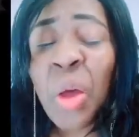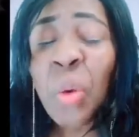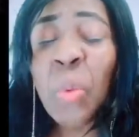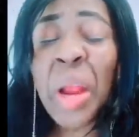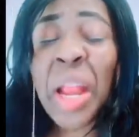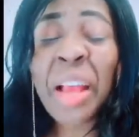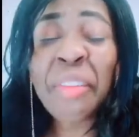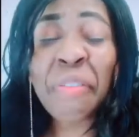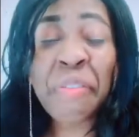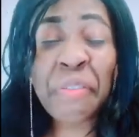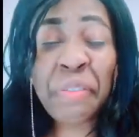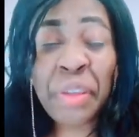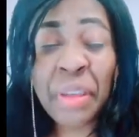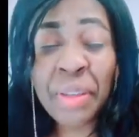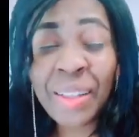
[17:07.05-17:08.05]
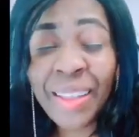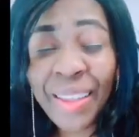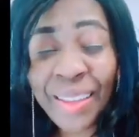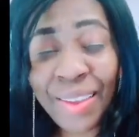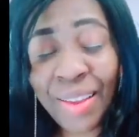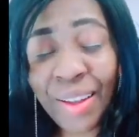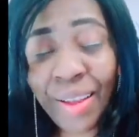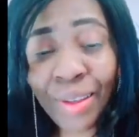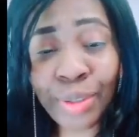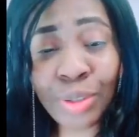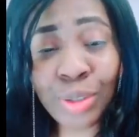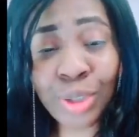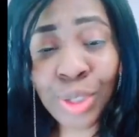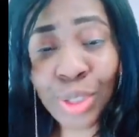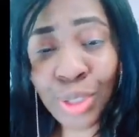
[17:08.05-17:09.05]
When I feel like it, I can
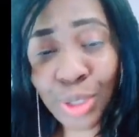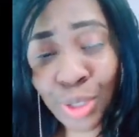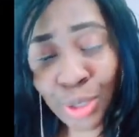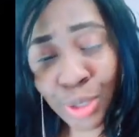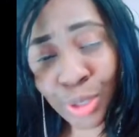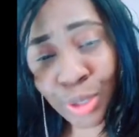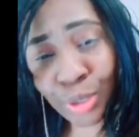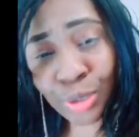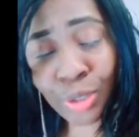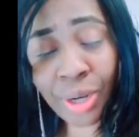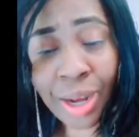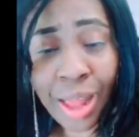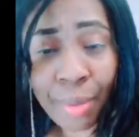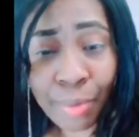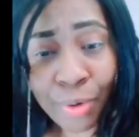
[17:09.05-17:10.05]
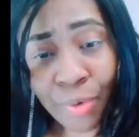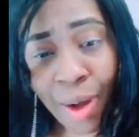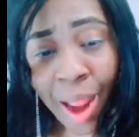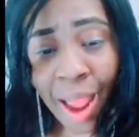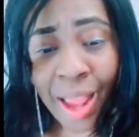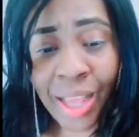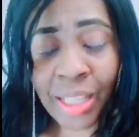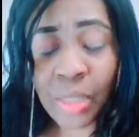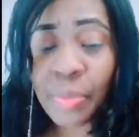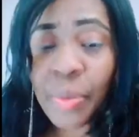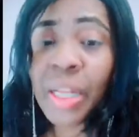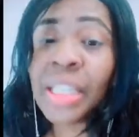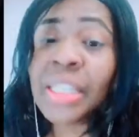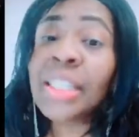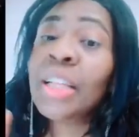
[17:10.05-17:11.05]
just, you know, glamorize,
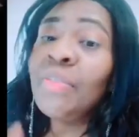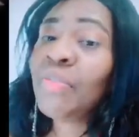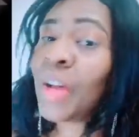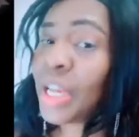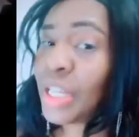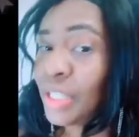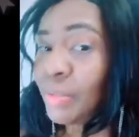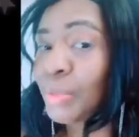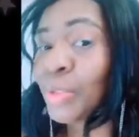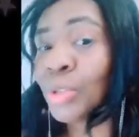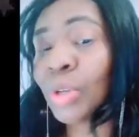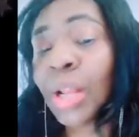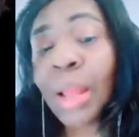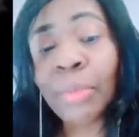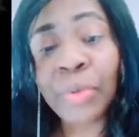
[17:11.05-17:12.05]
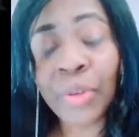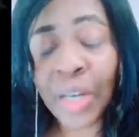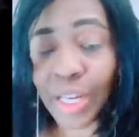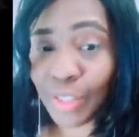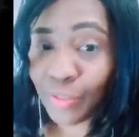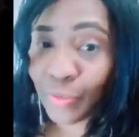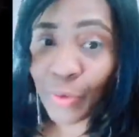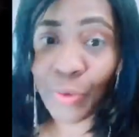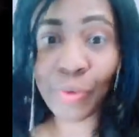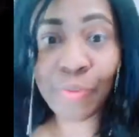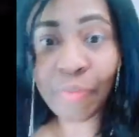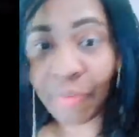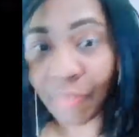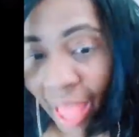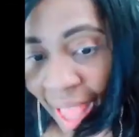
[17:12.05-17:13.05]
but it's advisable to glamorize for your
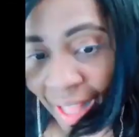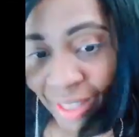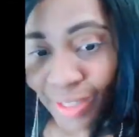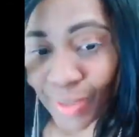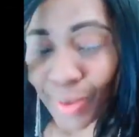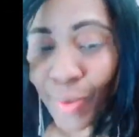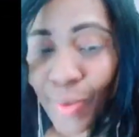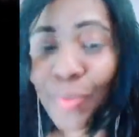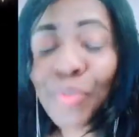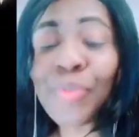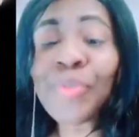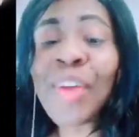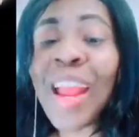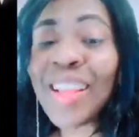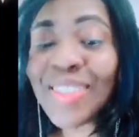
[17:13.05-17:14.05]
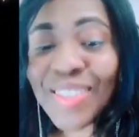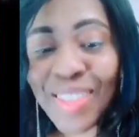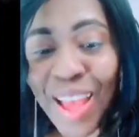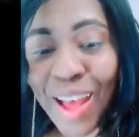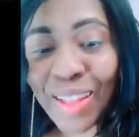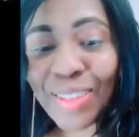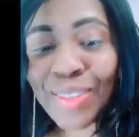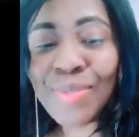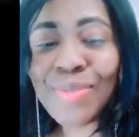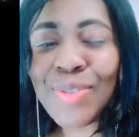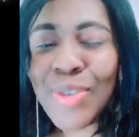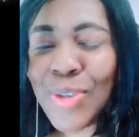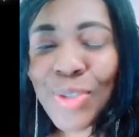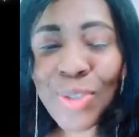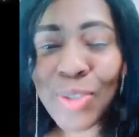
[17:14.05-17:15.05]
fans or friends out,
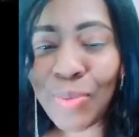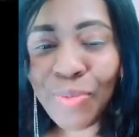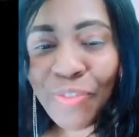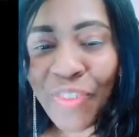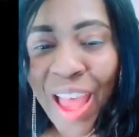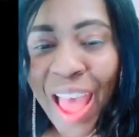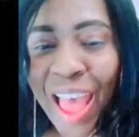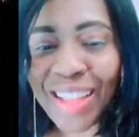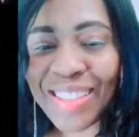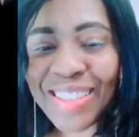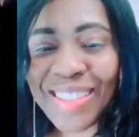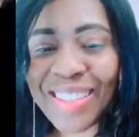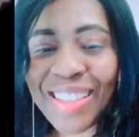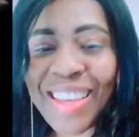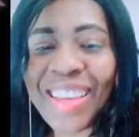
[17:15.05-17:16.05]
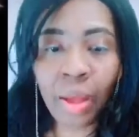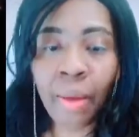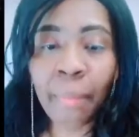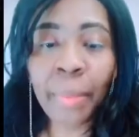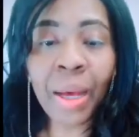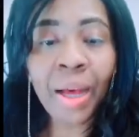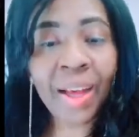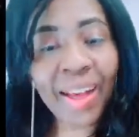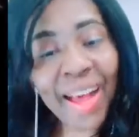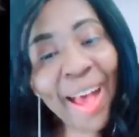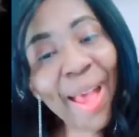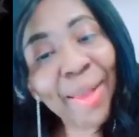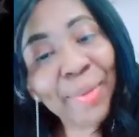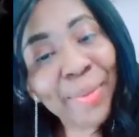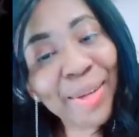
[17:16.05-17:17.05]
YouTube fans. But
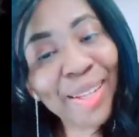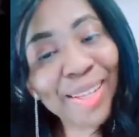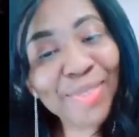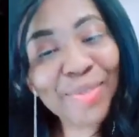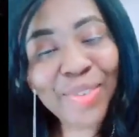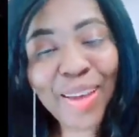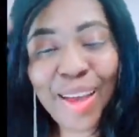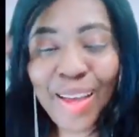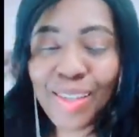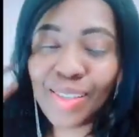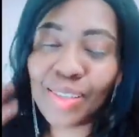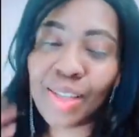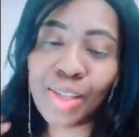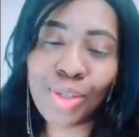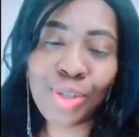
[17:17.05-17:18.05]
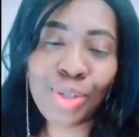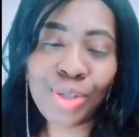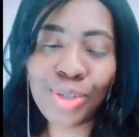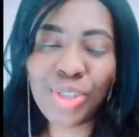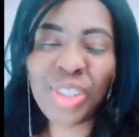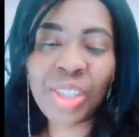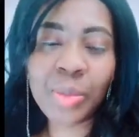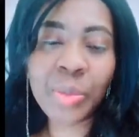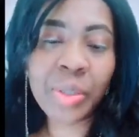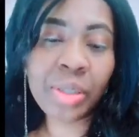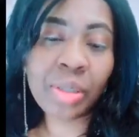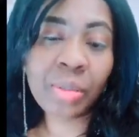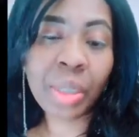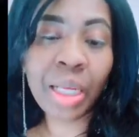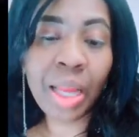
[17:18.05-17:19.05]
I would advise that, you know, just put
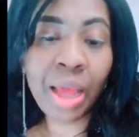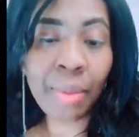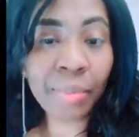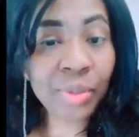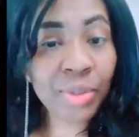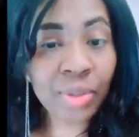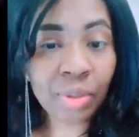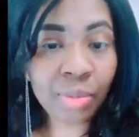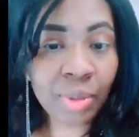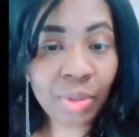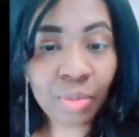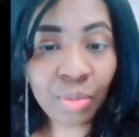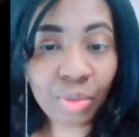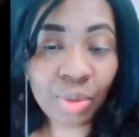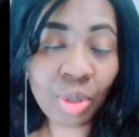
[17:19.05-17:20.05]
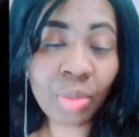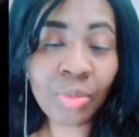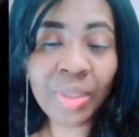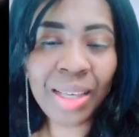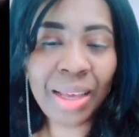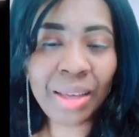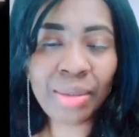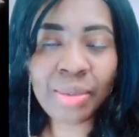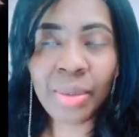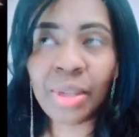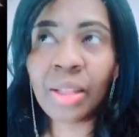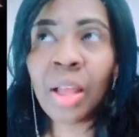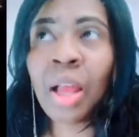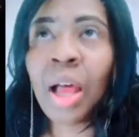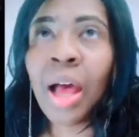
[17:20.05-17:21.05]
some glamour sometimes,
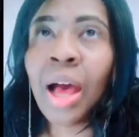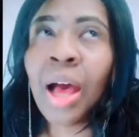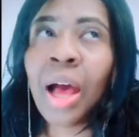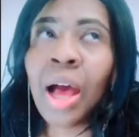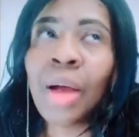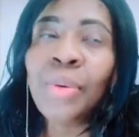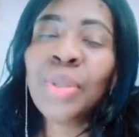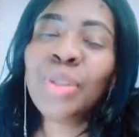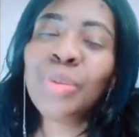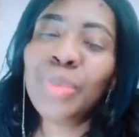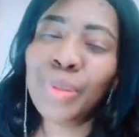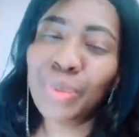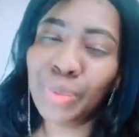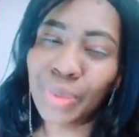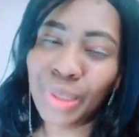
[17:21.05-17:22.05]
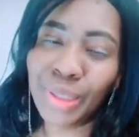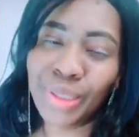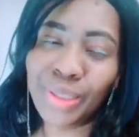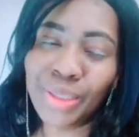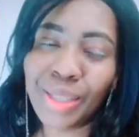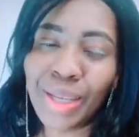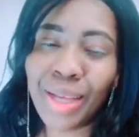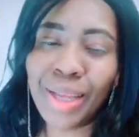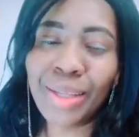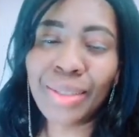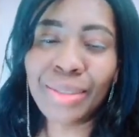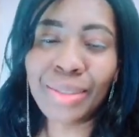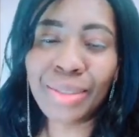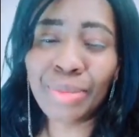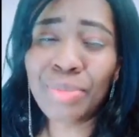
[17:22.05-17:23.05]
but I want to be real.
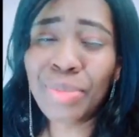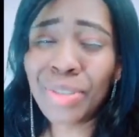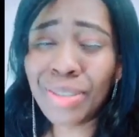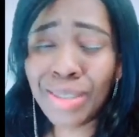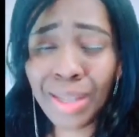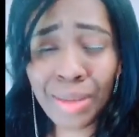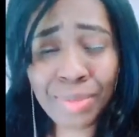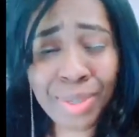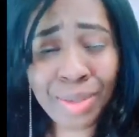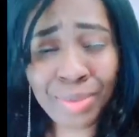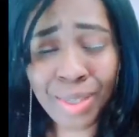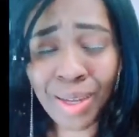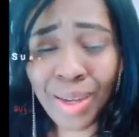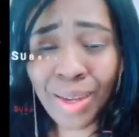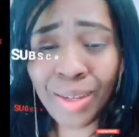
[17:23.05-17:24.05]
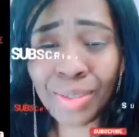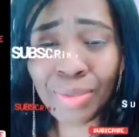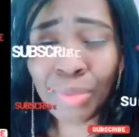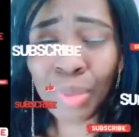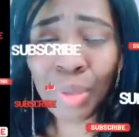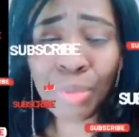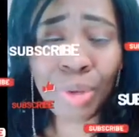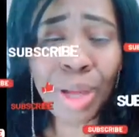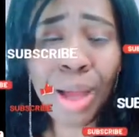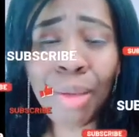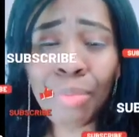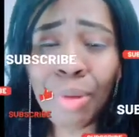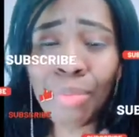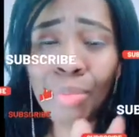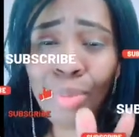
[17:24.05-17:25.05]
And most times I'm tired. Remember,
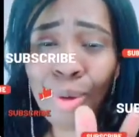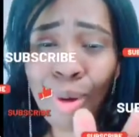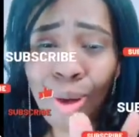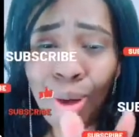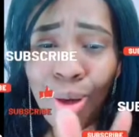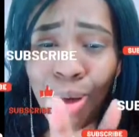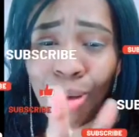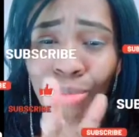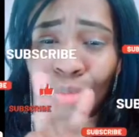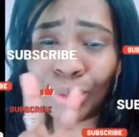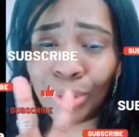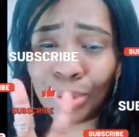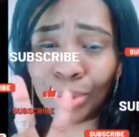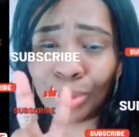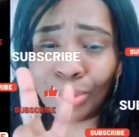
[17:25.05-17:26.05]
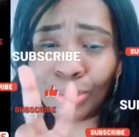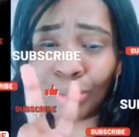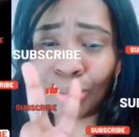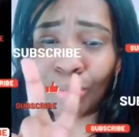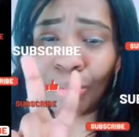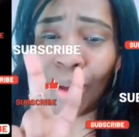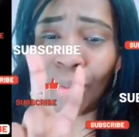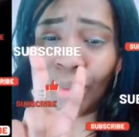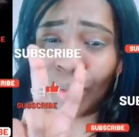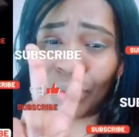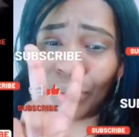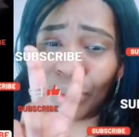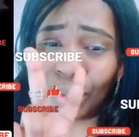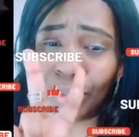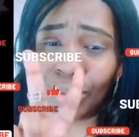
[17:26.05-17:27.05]
I'm a mom, you know, mom
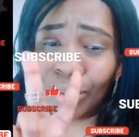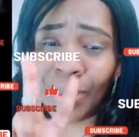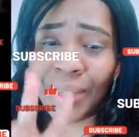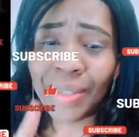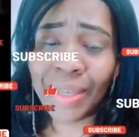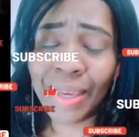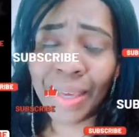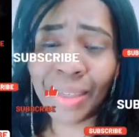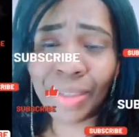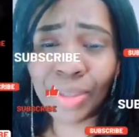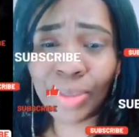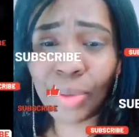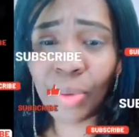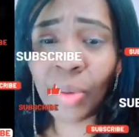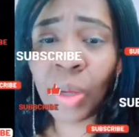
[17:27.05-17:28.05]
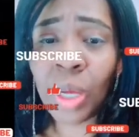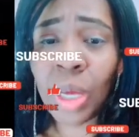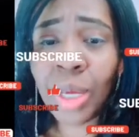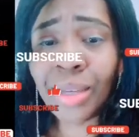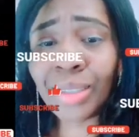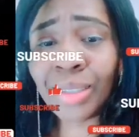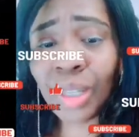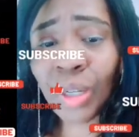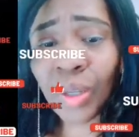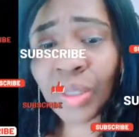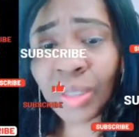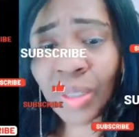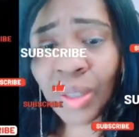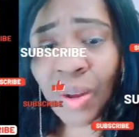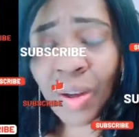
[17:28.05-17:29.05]
of 2 great kids, so it's a
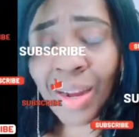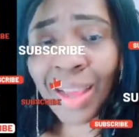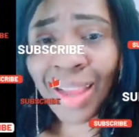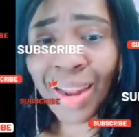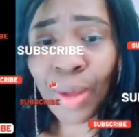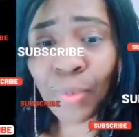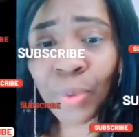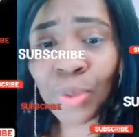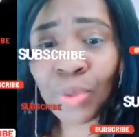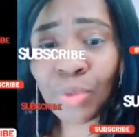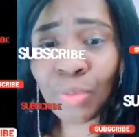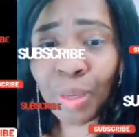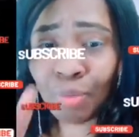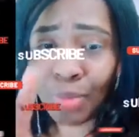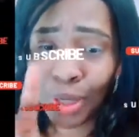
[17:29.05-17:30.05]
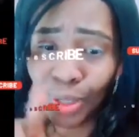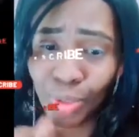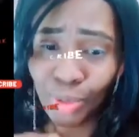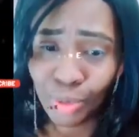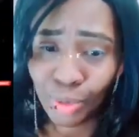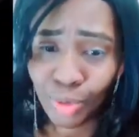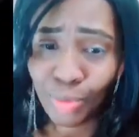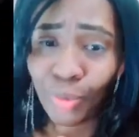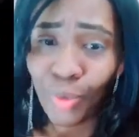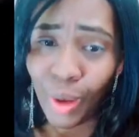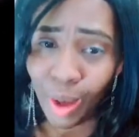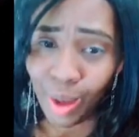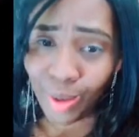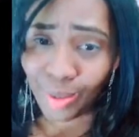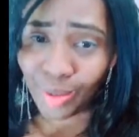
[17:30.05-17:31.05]
lot done, and I want to make my YouTube
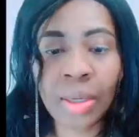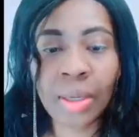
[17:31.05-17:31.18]
work.